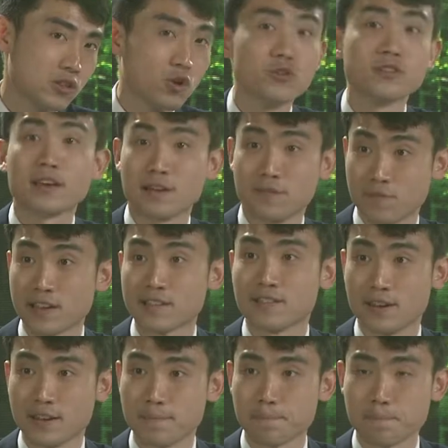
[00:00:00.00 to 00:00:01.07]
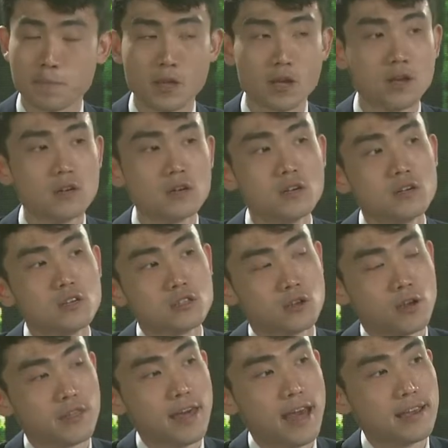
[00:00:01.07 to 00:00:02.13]
don't get invested in. So
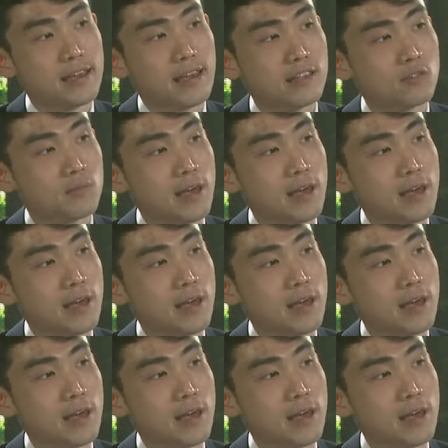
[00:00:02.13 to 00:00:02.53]
in that case,